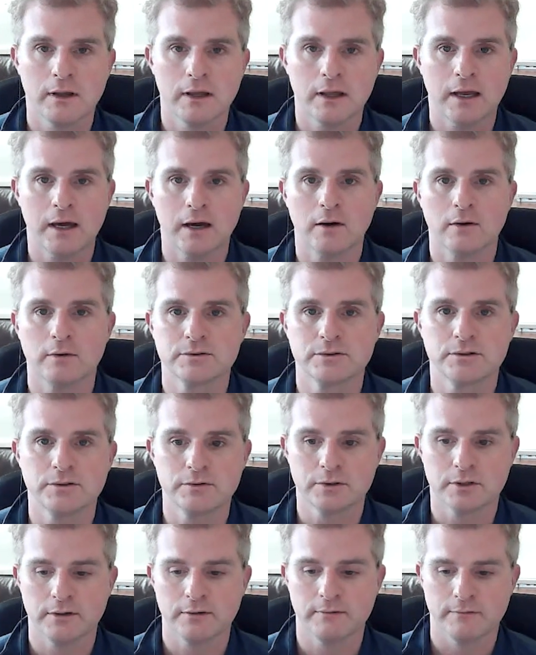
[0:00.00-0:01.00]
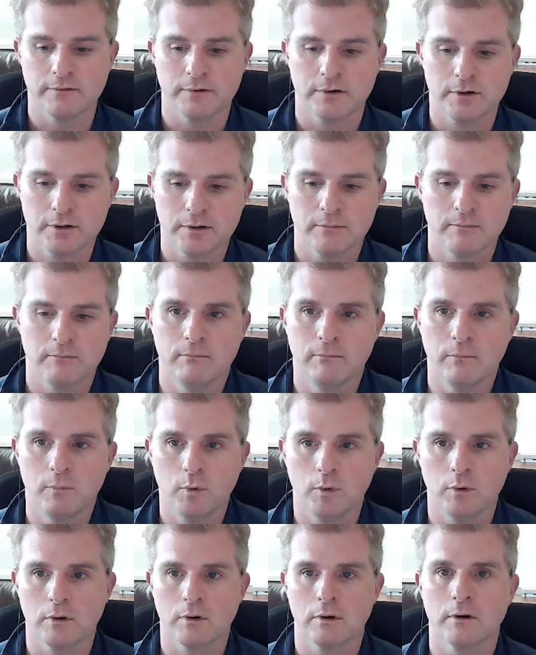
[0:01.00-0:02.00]
how to convert
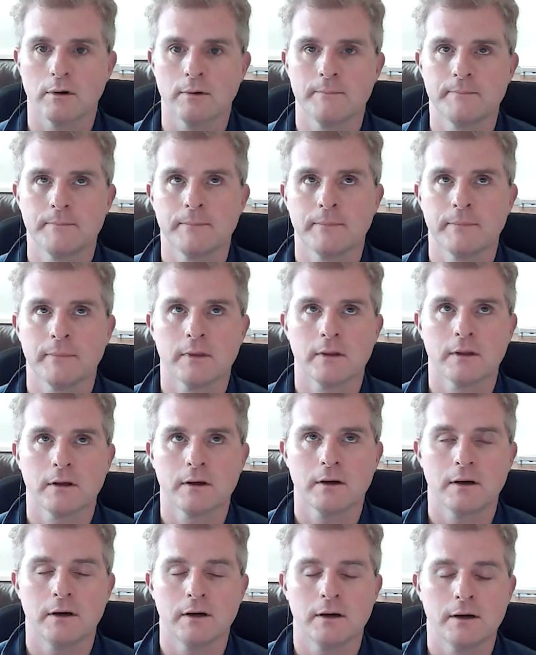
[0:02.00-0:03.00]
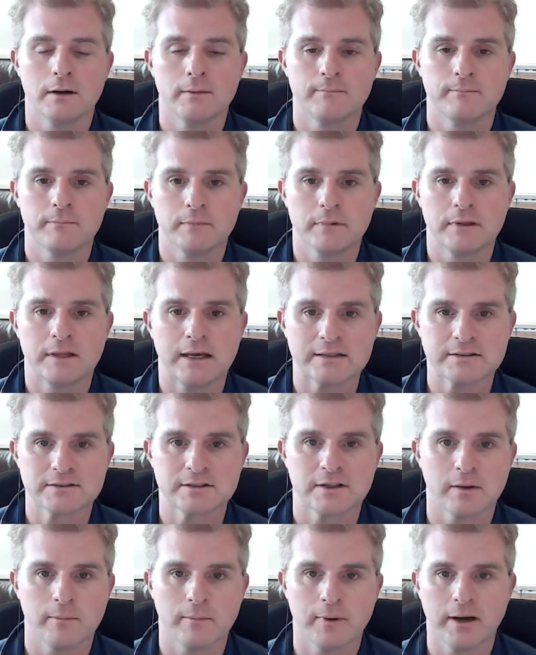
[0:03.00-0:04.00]
more guests
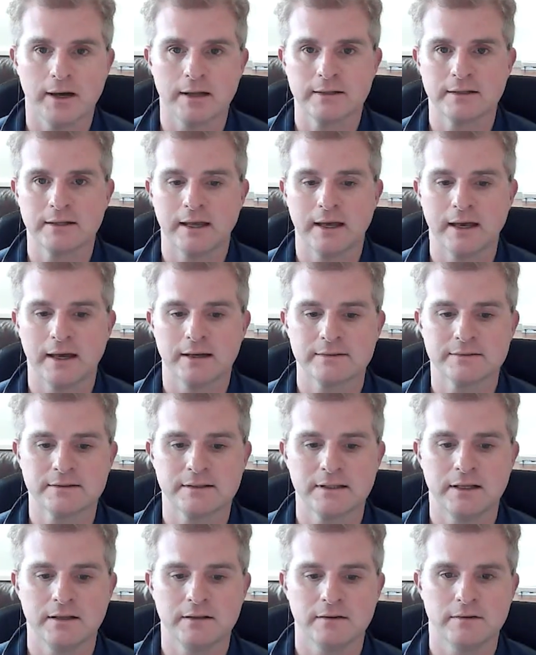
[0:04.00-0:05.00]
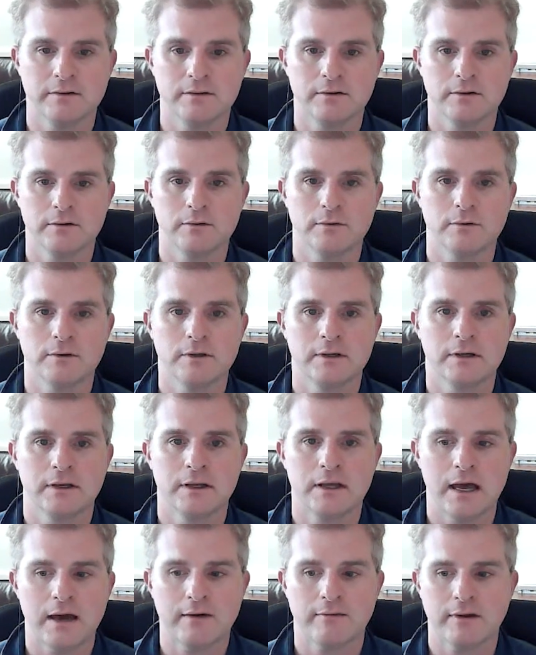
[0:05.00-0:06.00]
on the podcast into
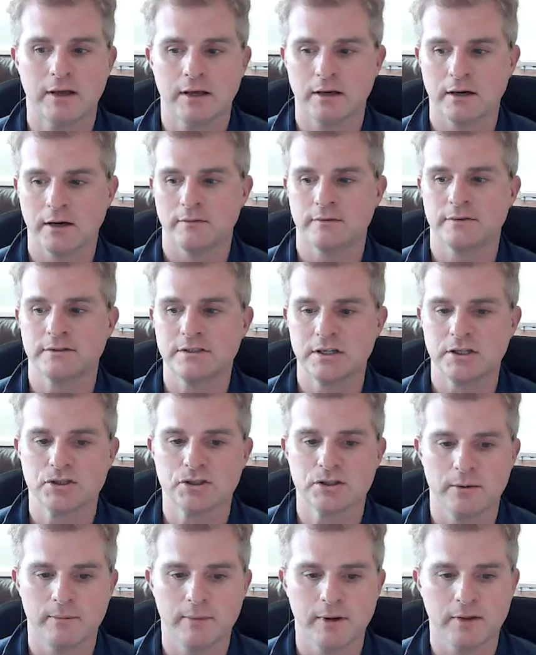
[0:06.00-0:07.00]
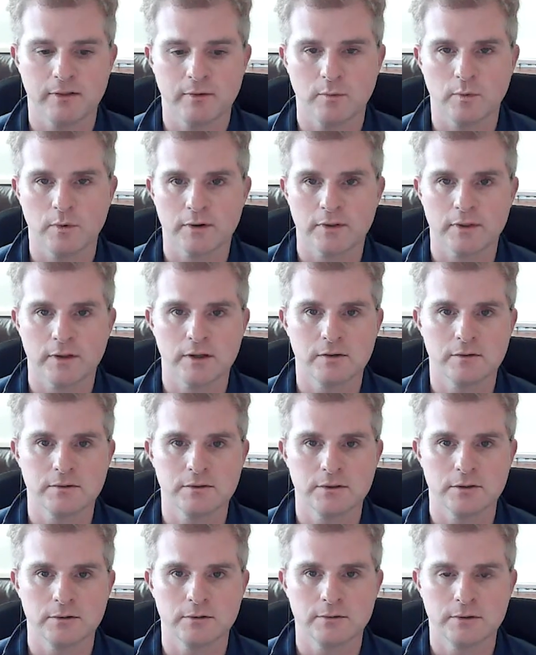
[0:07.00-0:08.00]
having a conversation about the work that you
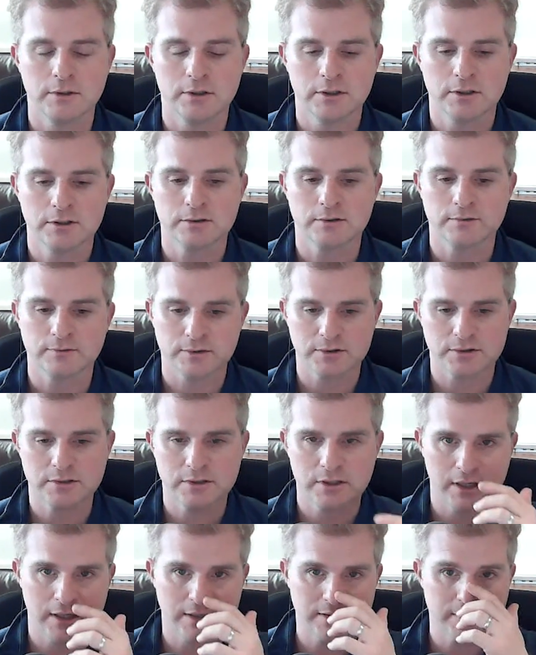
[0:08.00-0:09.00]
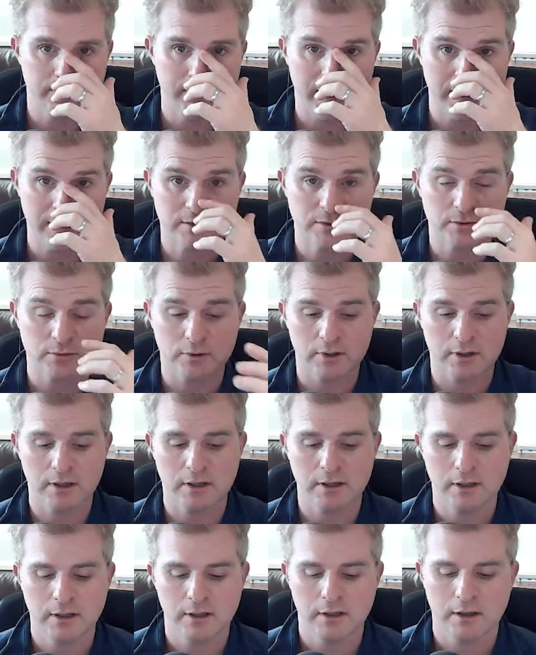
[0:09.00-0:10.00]
do. So first, as a
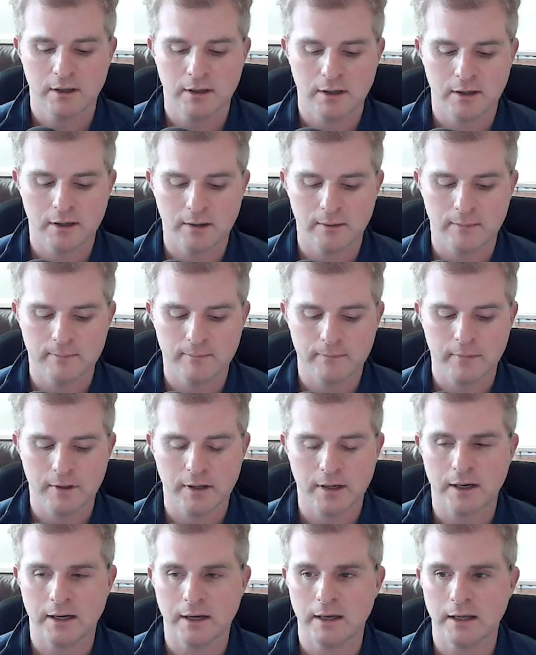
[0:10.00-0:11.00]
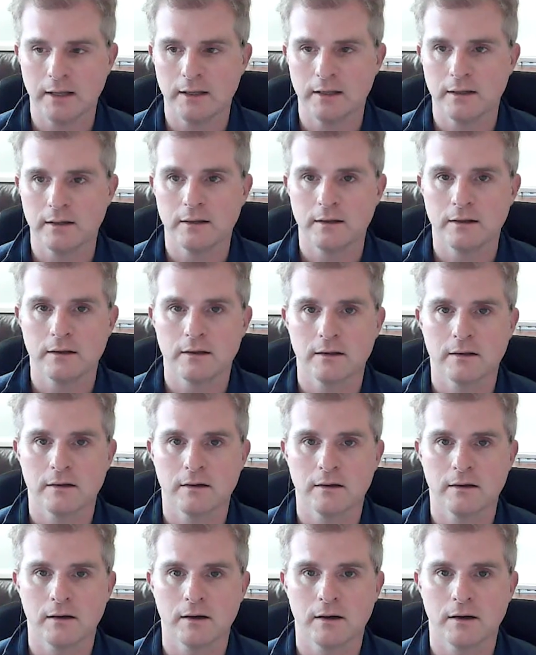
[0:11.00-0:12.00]
backstory, I
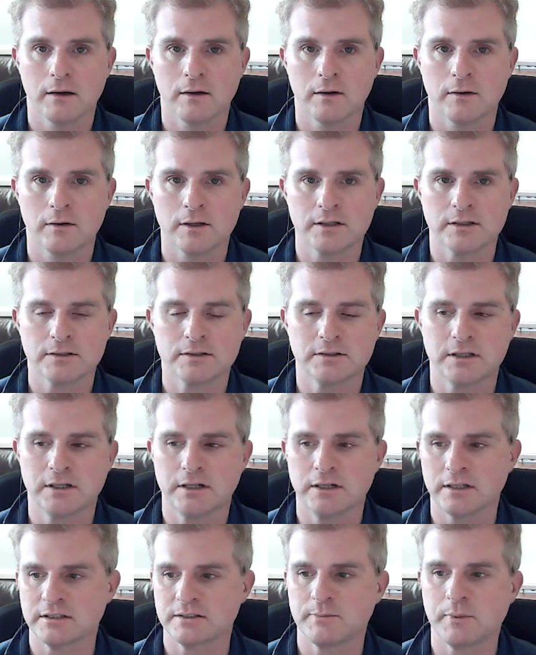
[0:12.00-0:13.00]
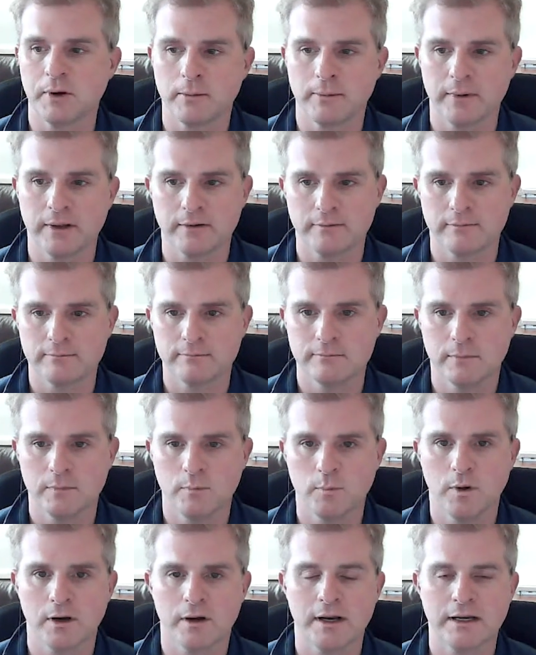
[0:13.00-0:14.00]
did an experiment
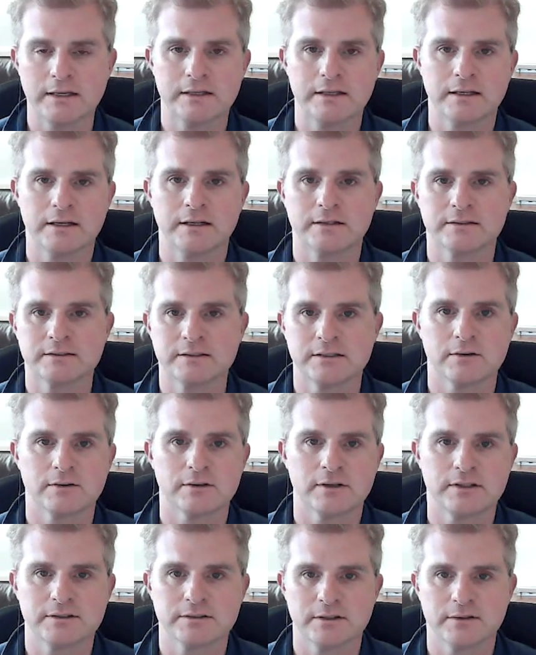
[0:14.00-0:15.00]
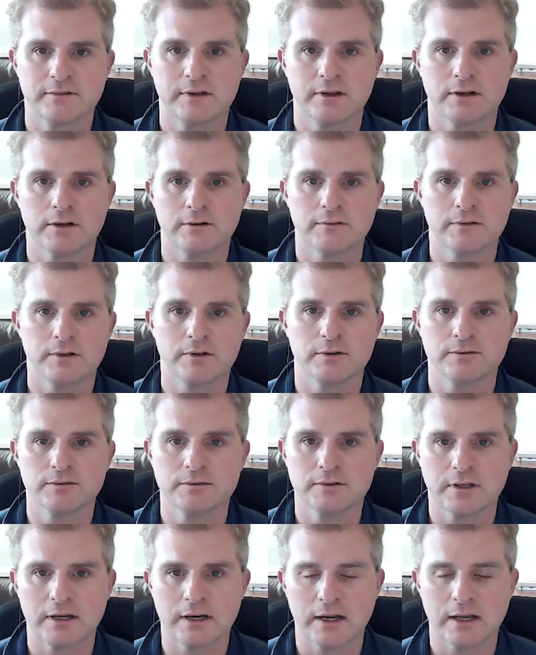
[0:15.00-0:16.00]
where I did a series of
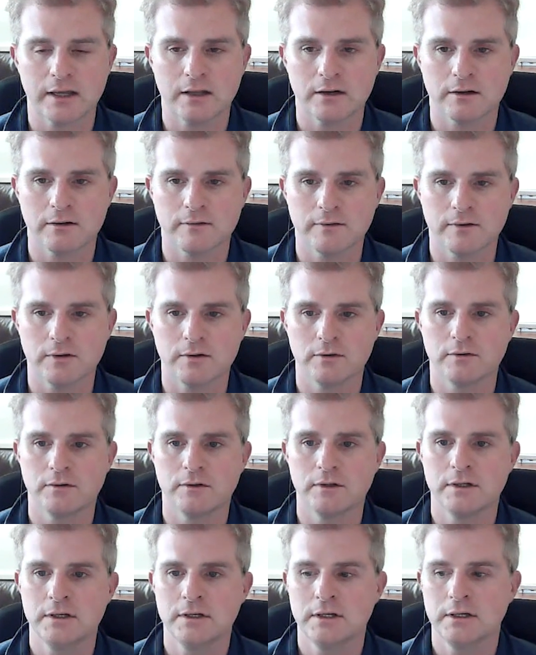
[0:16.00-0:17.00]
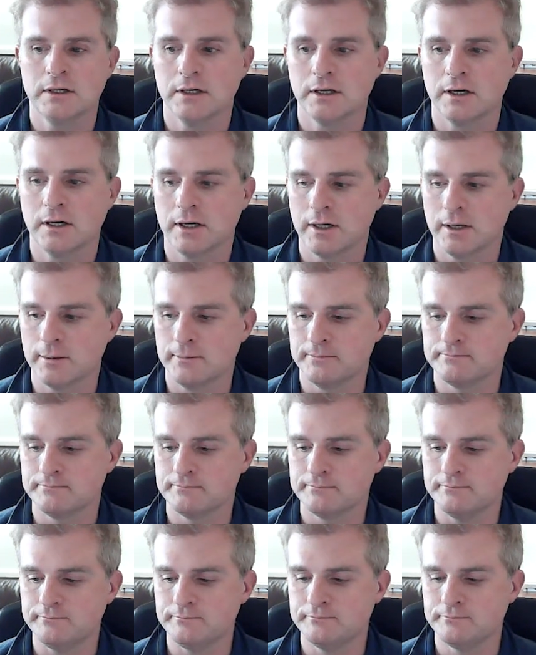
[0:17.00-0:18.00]
interviews, and I interviewed
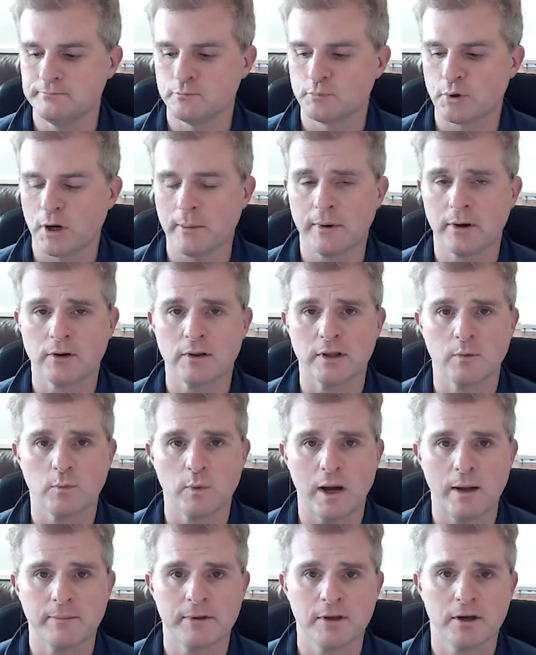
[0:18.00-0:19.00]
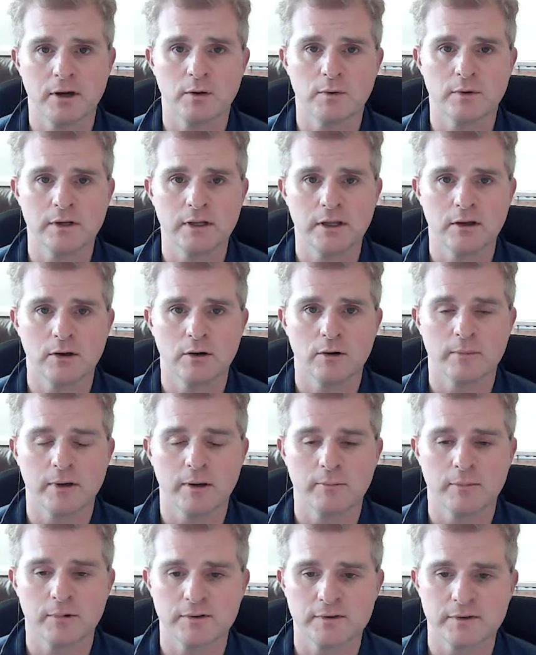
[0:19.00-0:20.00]
primarily YPO and EO
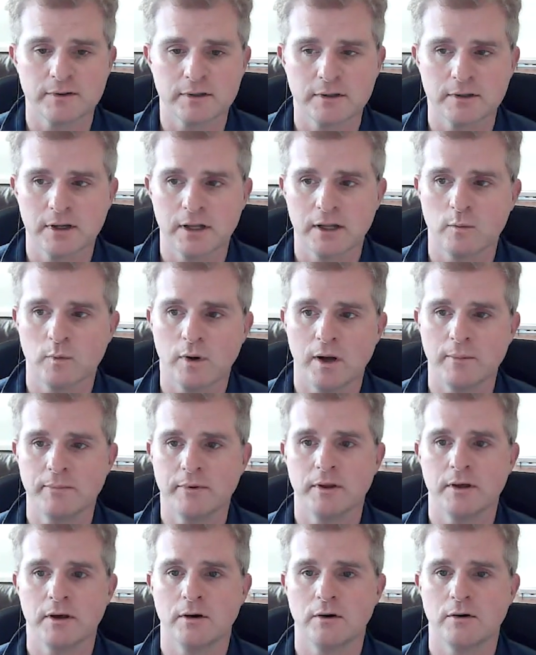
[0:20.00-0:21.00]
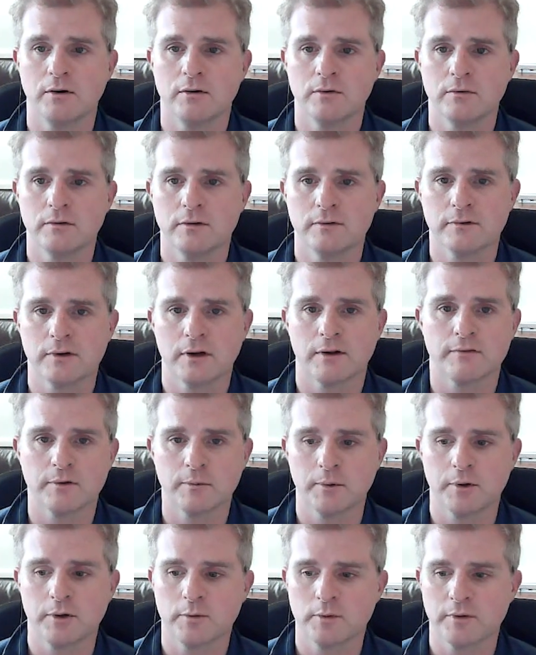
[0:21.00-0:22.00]
members. And YPO, if you're not
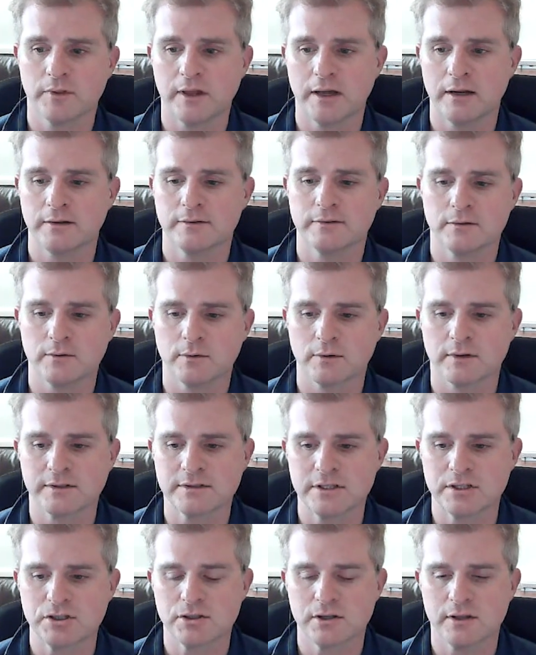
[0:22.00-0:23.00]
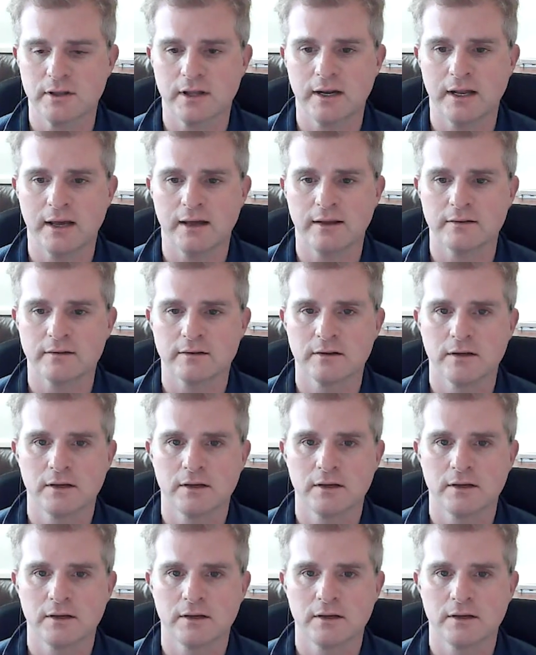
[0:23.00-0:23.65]
familiar with that, is an organization that has